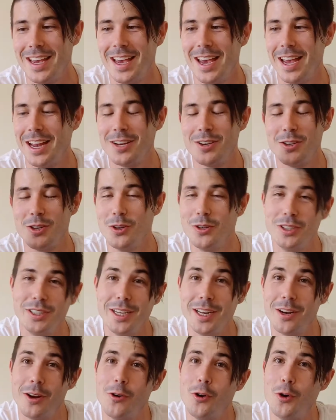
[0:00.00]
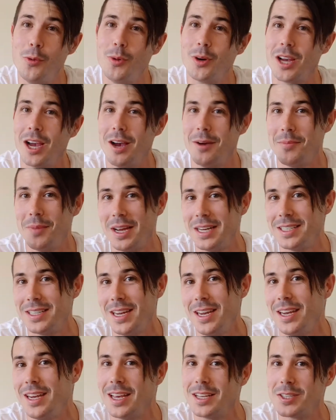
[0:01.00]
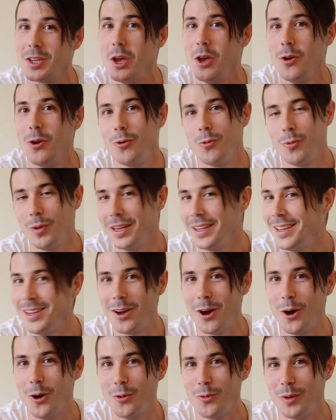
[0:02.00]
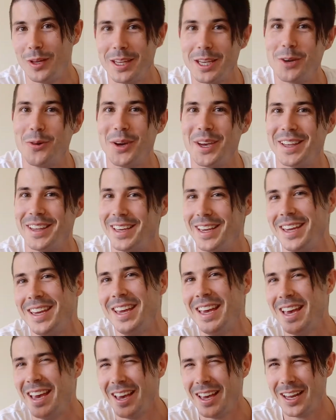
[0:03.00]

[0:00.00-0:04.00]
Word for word: And usually in a normal cup, my tea gets really cold really quickly